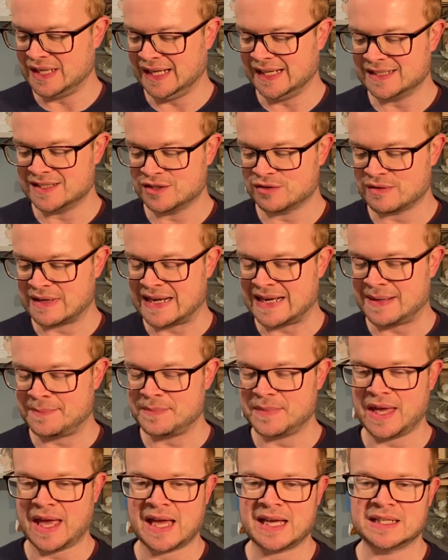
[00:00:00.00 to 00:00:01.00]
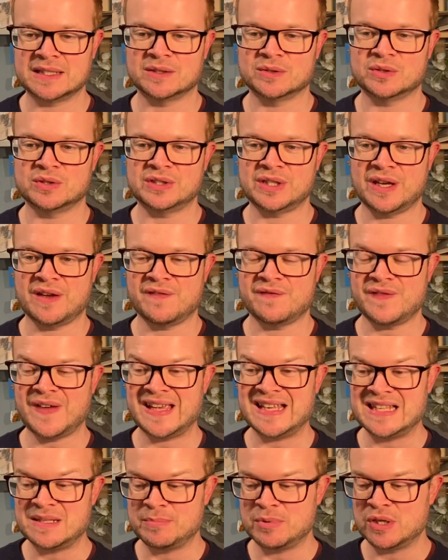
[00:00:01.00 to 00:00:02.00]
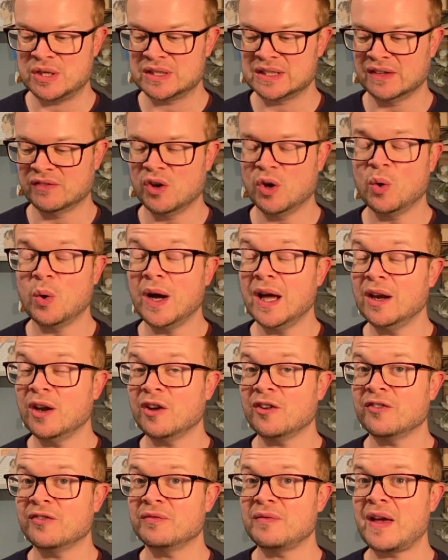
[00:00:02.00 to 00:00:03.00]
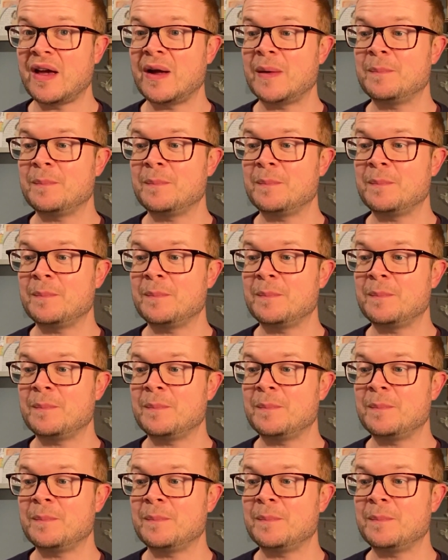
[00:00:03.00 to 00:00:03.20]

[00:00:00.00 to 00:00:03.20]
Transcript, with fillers: Instagram and also Facebook, so I've got quite a lot of